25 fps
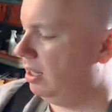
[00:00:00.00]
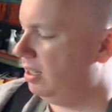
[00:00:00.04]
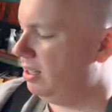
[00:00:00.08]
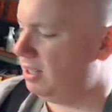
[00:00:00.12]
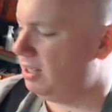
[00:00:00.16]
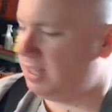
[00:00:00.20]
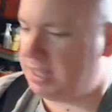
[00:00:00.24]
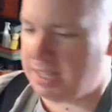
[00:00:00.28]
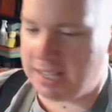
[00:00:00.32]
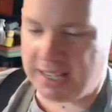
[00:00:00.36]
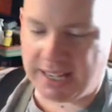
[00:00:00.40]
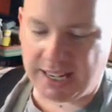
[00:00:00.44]

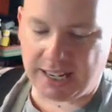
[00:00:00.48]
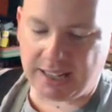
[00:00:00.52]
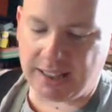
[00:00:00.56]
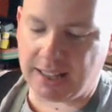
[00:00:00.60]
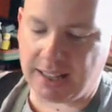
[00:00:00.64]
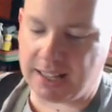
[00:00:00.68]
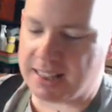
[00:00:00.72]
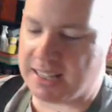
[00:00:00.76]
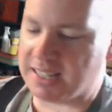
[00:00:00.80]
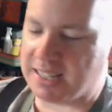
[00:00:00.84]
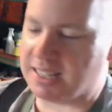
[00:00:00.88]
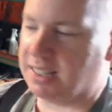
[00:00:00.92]
You can get
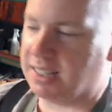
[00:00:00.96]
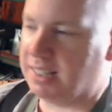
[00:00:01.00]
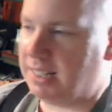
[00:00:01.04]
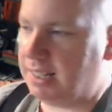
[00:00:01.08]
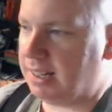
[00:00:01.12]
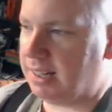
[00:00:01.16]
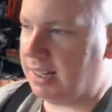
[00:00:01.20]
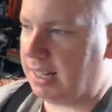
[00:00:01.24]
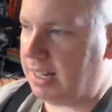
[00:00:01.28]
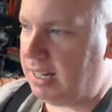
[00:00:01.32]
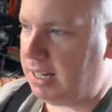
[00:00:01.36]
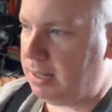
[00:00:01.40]
like this
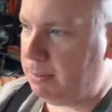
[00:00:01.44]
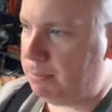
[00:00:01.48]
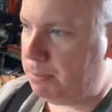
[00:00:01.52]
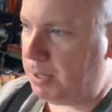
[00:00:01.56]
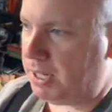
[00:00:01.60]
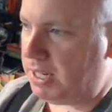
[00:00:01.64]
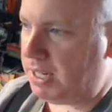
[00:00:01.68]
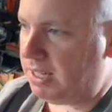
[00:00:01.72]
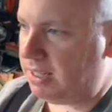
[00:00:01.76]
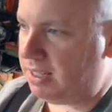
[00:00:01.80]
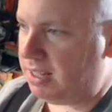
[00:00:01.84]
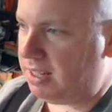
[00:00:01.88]
little itty bitty